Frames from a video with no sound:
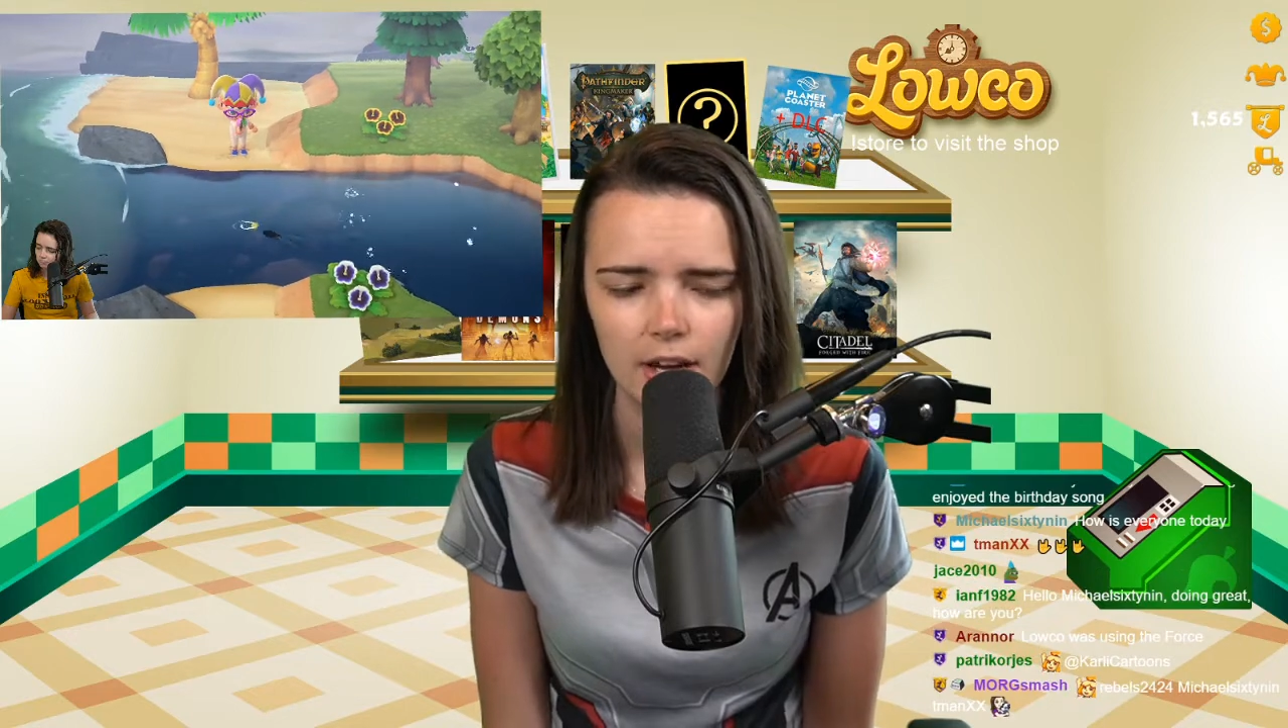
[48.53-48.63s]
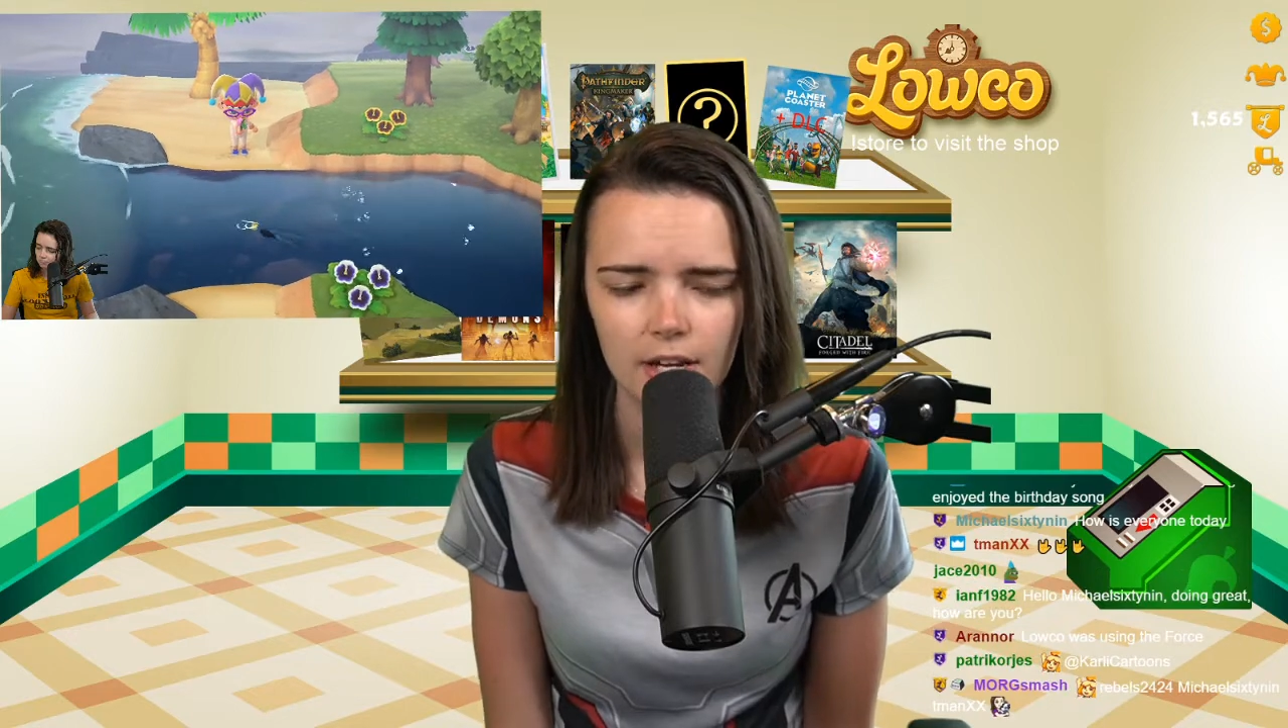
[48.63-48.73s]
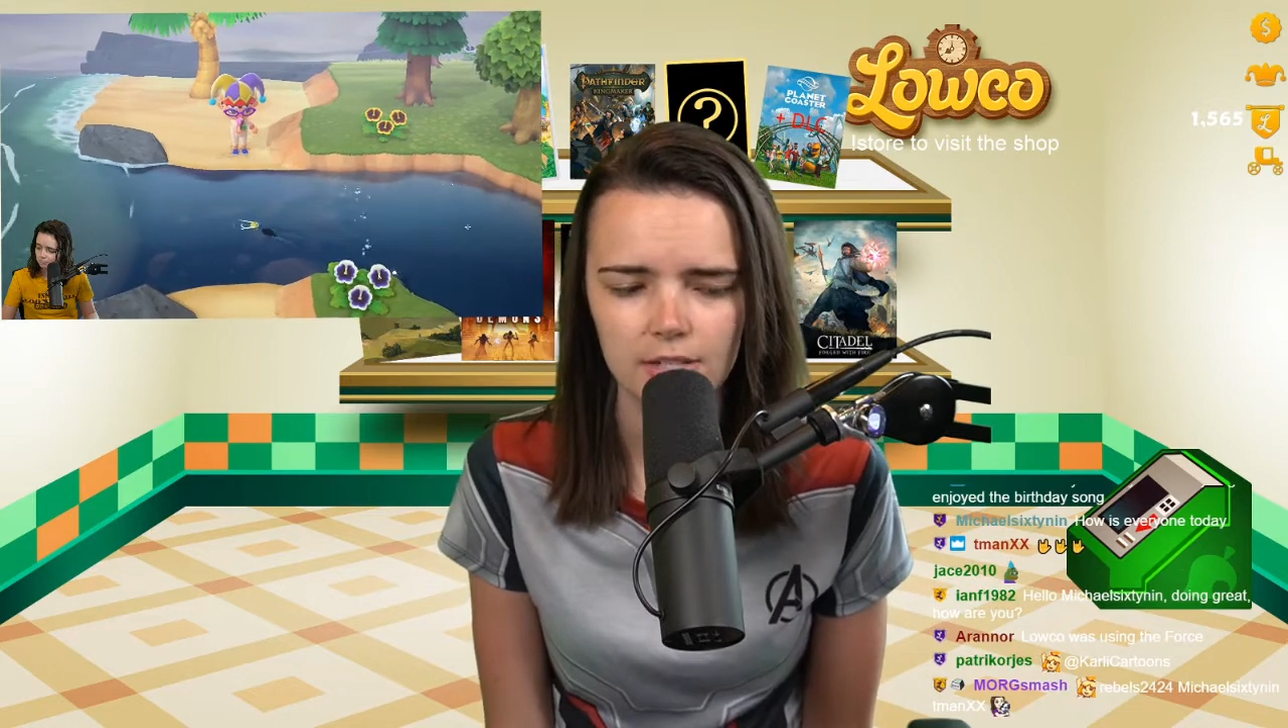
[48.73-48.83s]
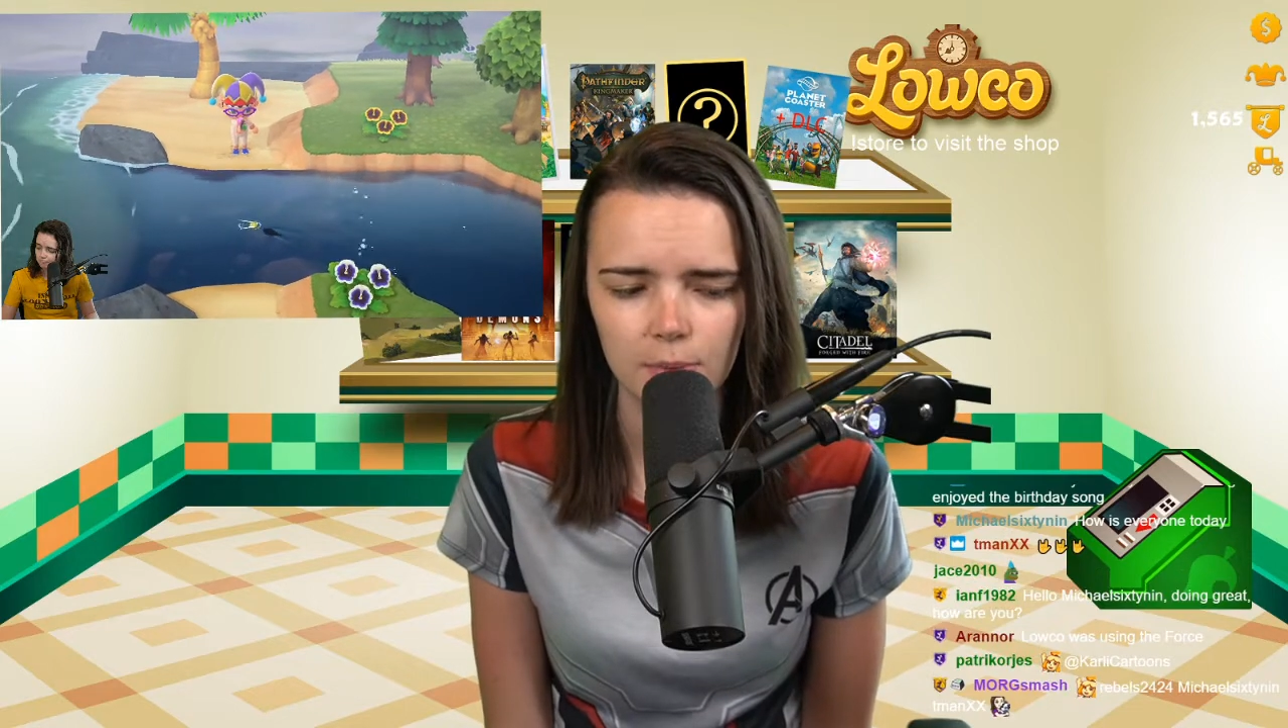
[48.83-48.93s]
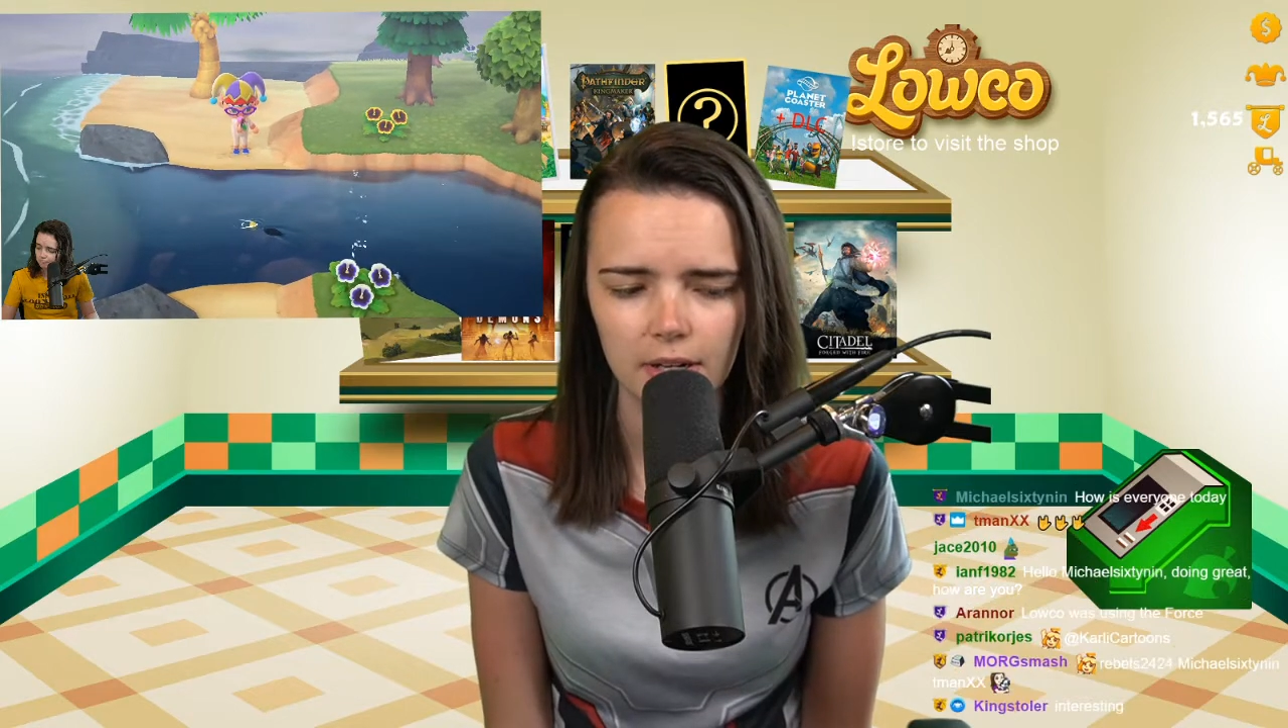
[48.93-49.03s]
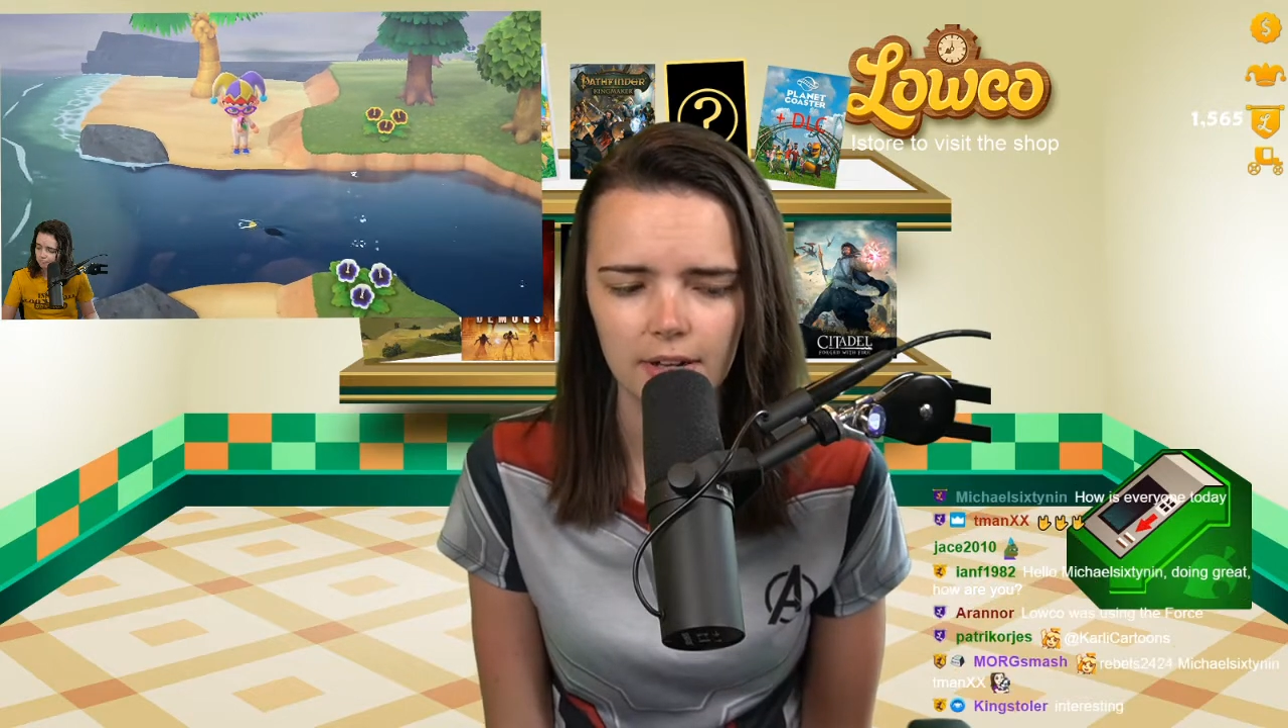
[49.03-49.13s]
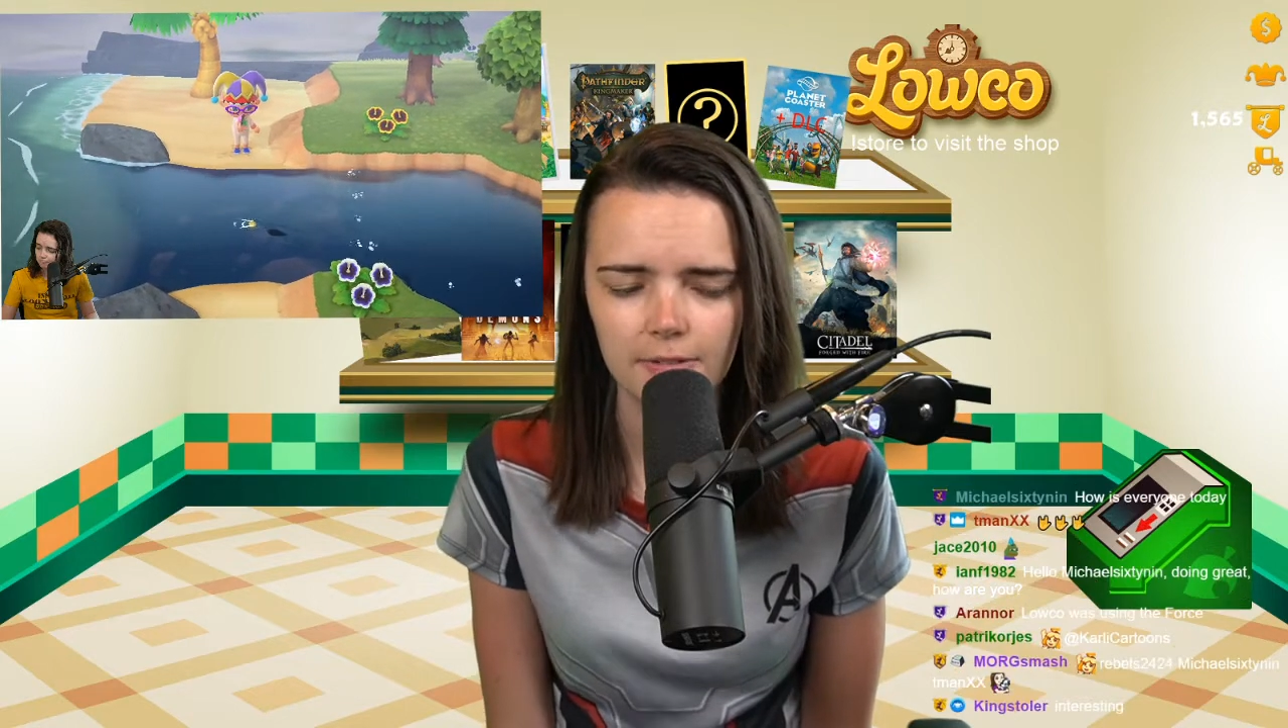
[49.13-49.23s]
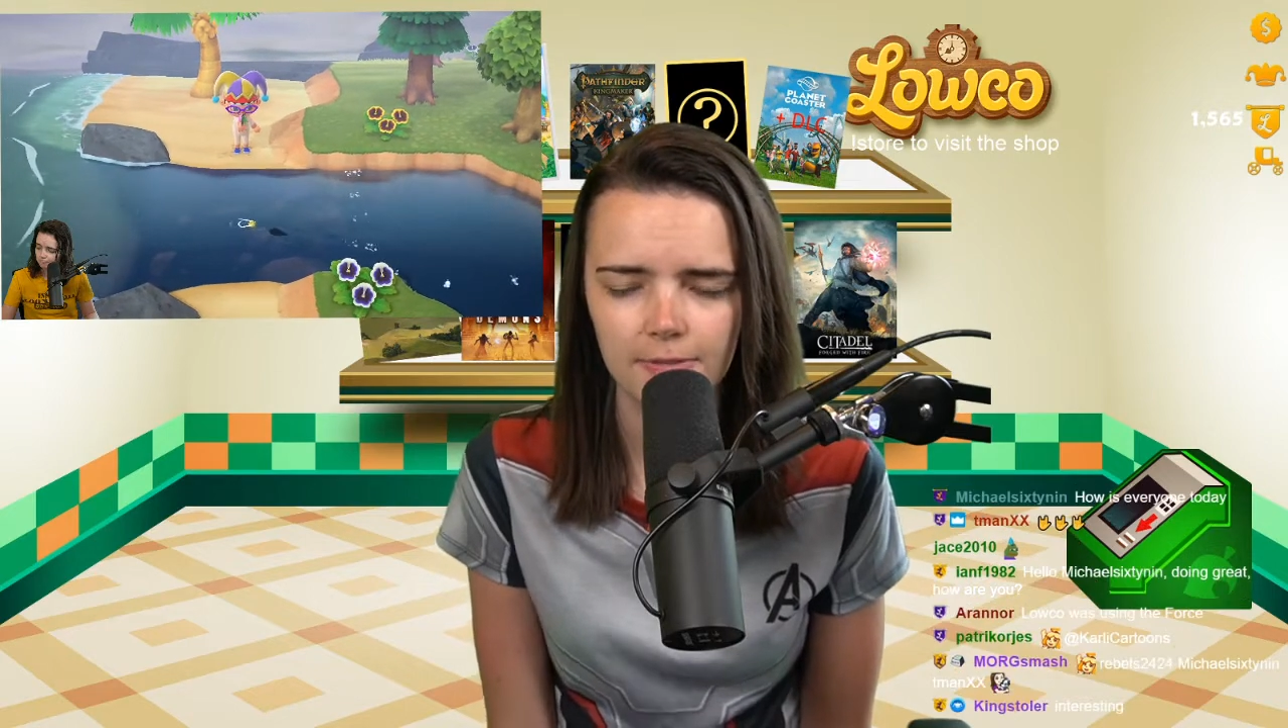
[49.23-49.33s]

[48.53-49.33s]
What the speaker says: Because what I have